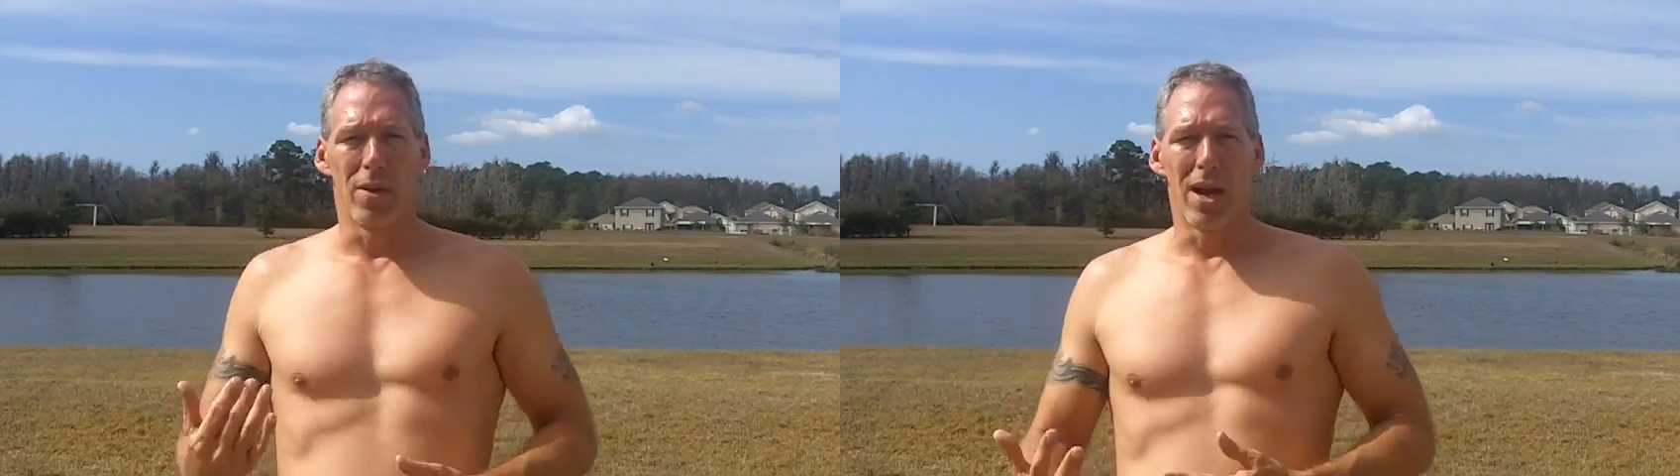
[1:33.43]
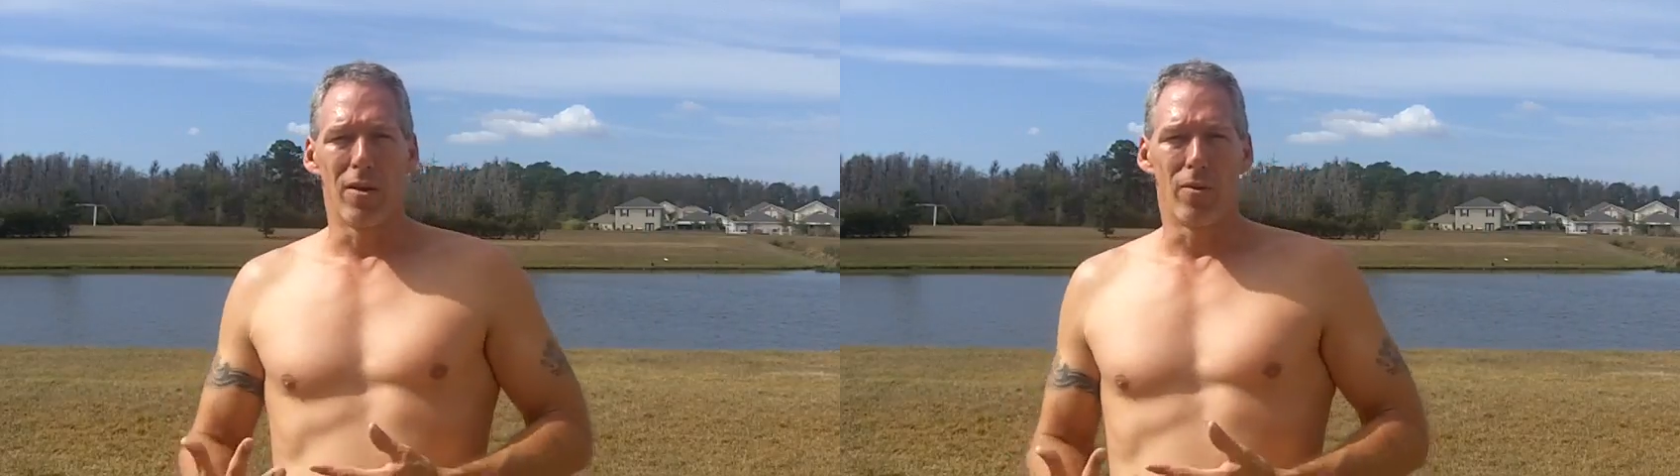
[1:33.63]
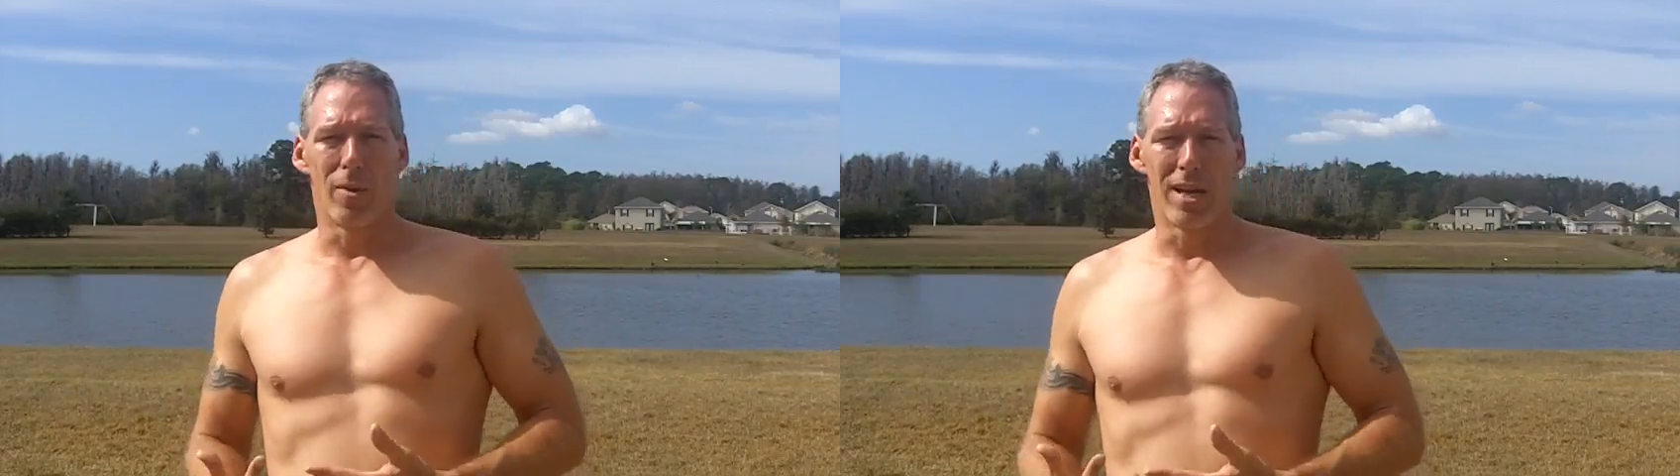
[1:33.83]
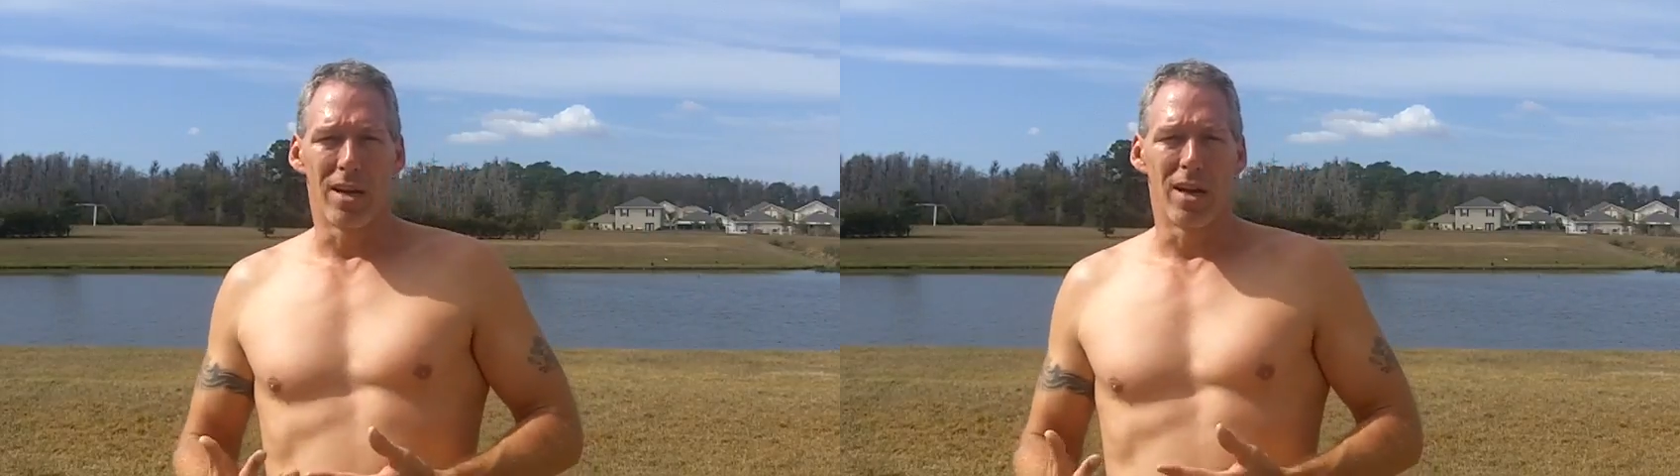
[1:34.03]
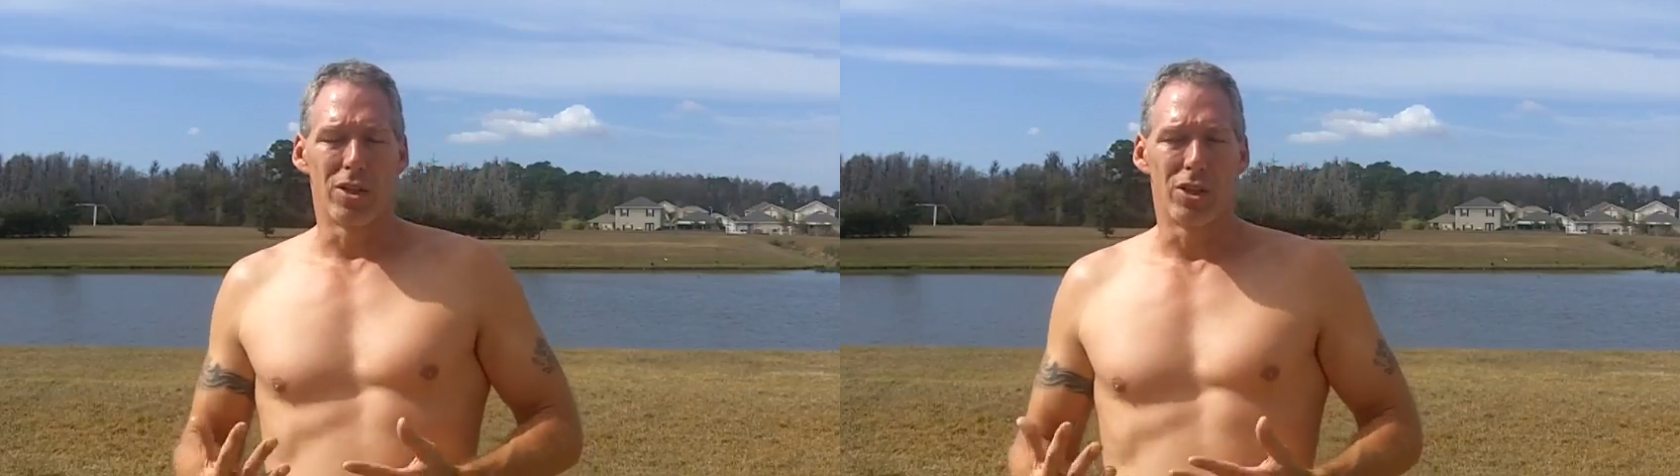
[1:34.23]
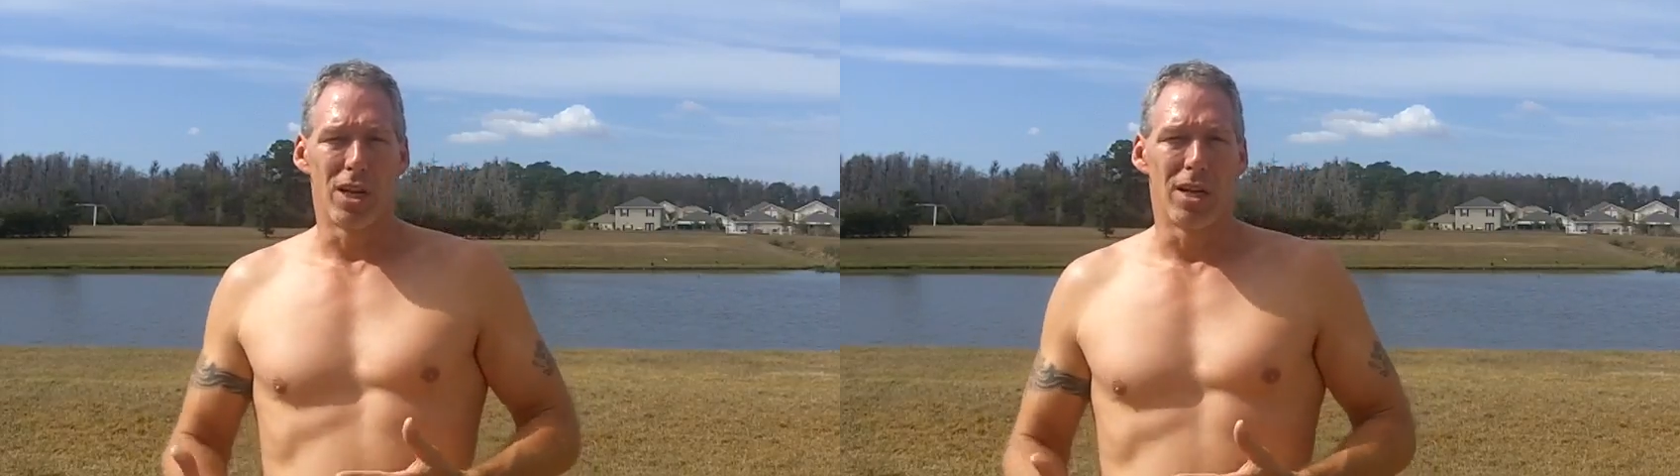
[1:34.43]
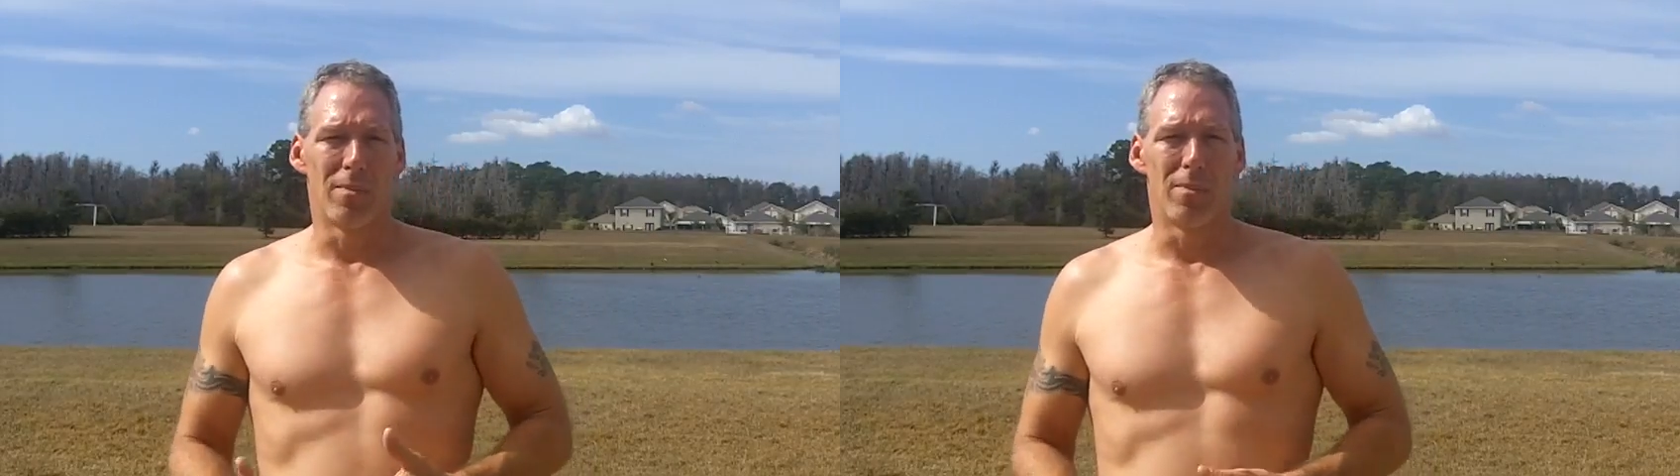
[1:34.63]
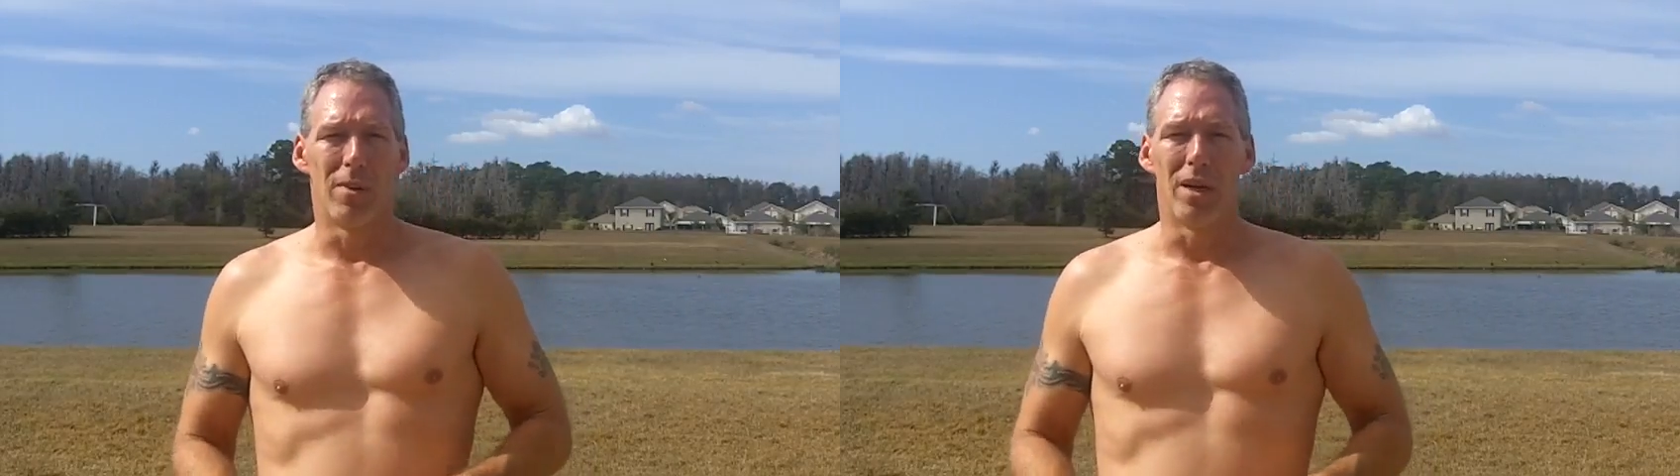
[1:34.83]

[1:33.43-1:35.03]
out of weight, out of shape,